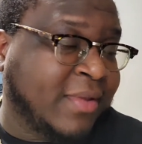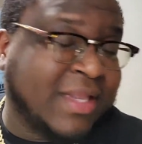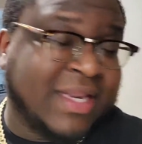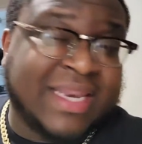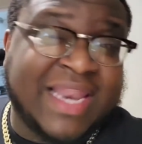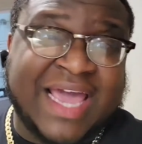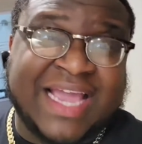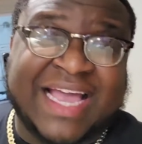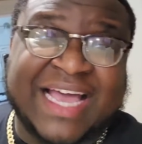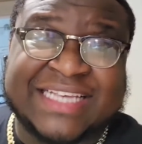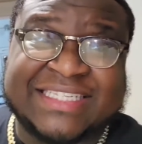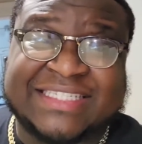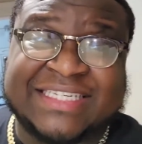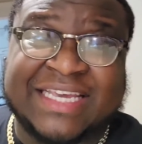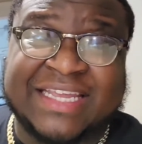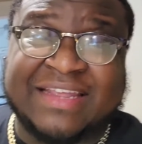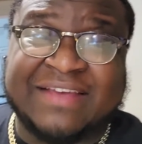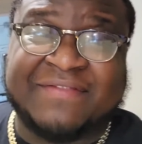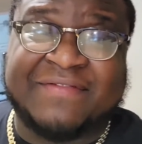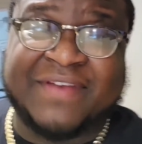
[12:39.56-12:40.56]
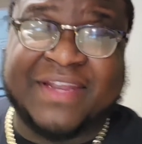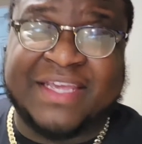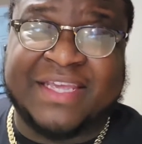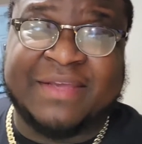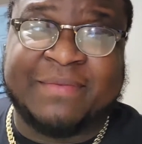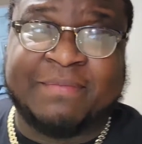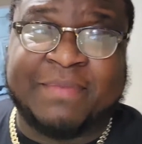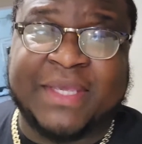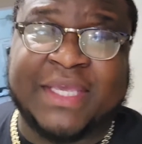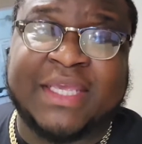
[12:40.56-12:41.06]
like I said, if
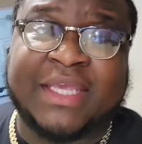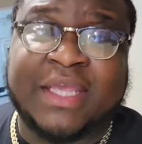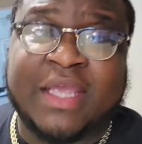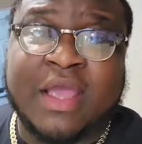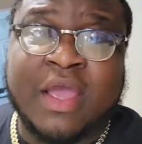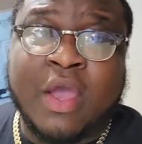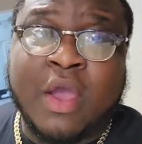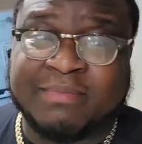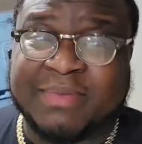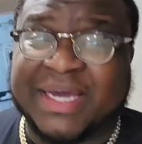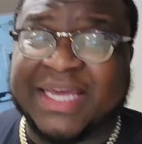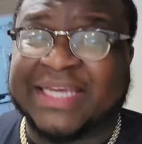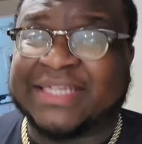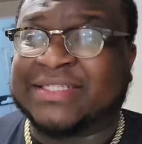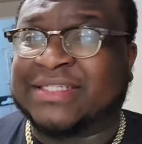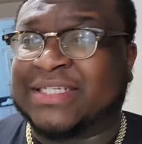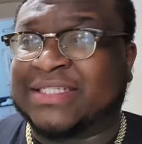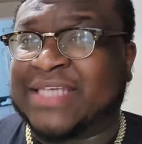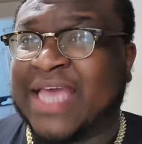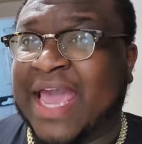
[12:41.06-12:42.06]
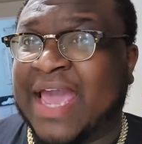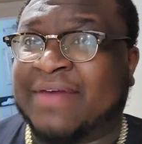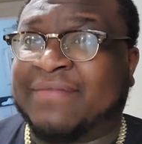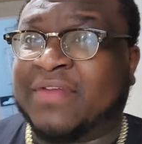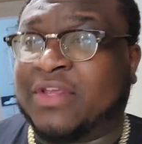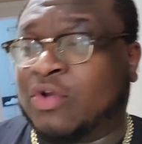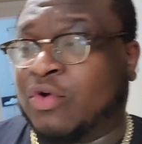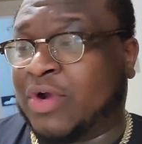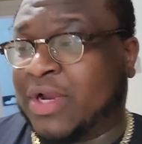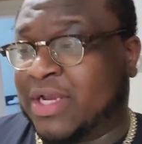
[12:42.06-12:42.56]
need be, but just
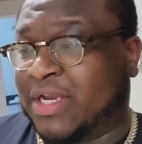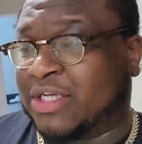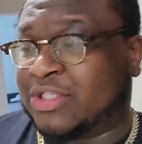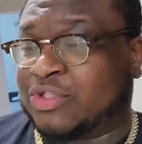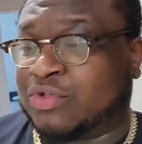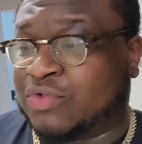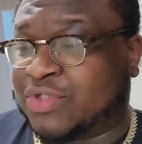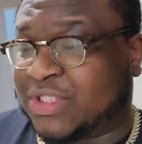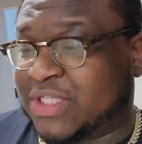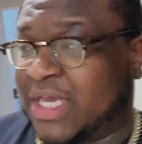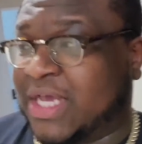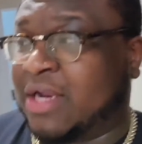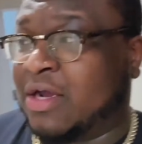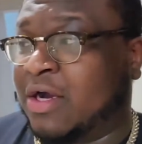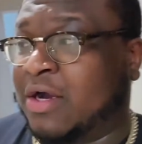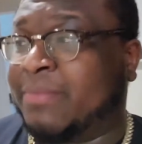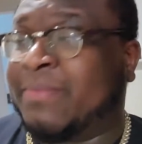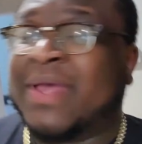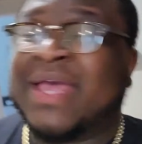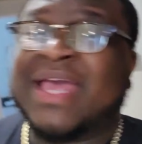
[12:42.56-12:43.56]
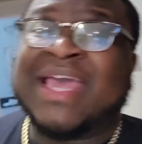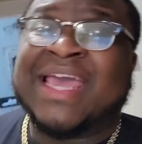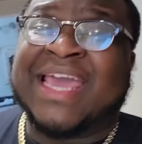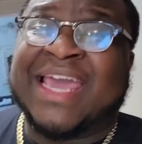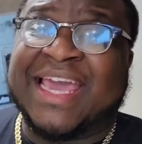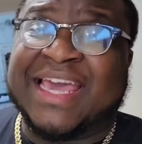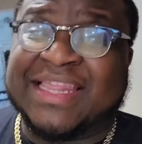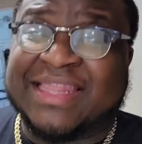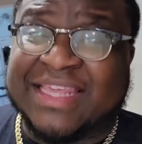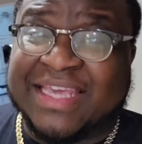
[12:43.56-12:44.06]
having your initial setup
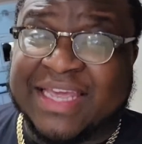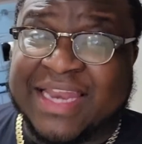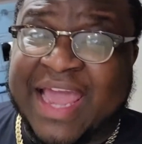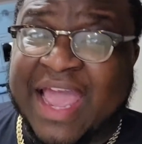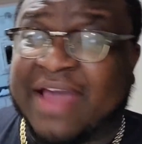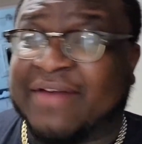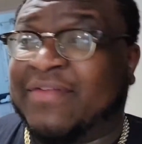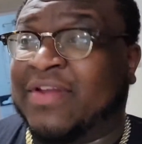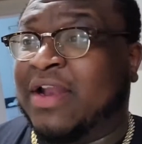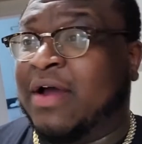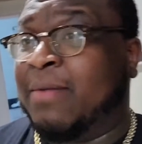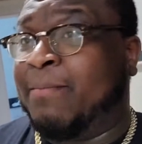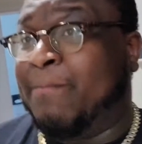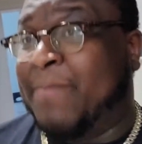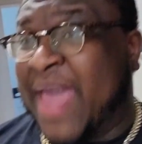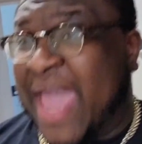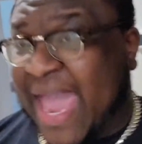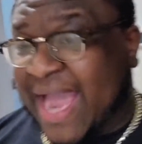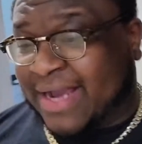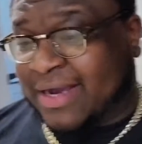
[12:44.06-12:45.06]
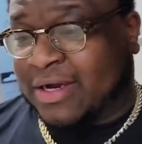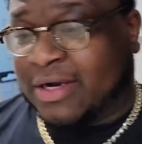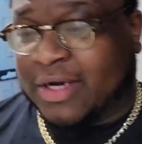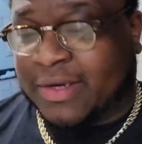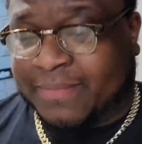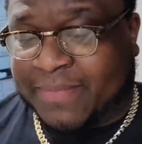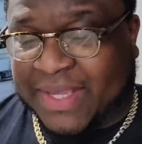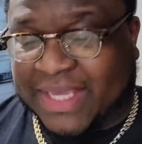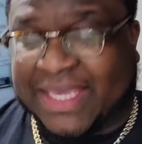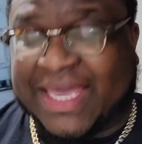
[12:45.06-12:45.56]
and then having a
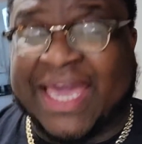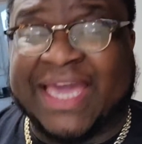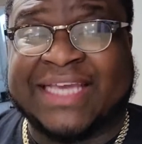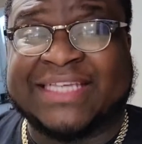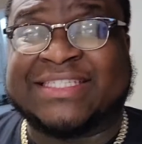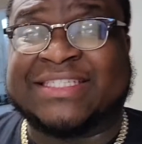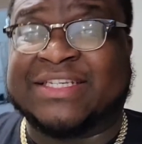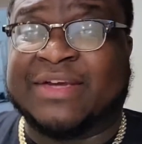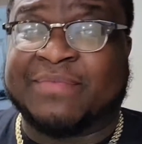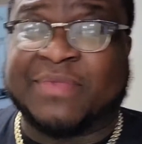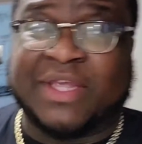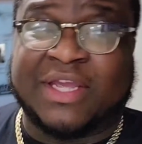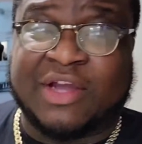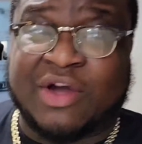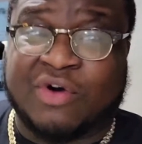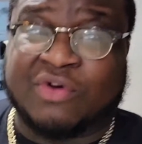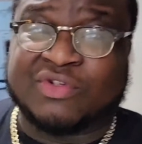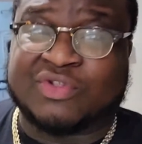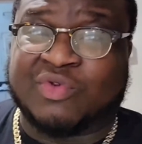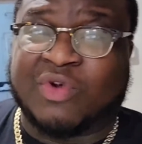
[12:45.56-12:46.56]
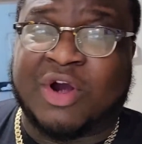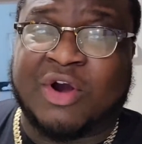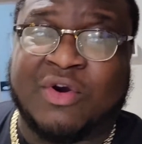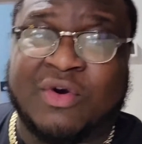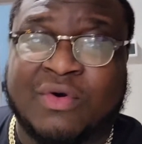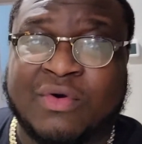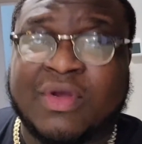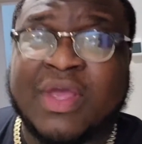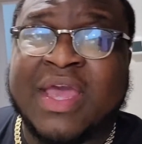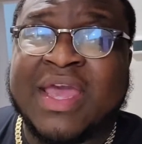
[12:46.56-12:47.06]
backup in case something goes
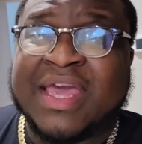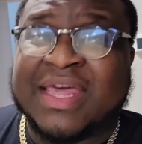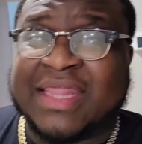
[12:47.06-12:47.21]
wrong.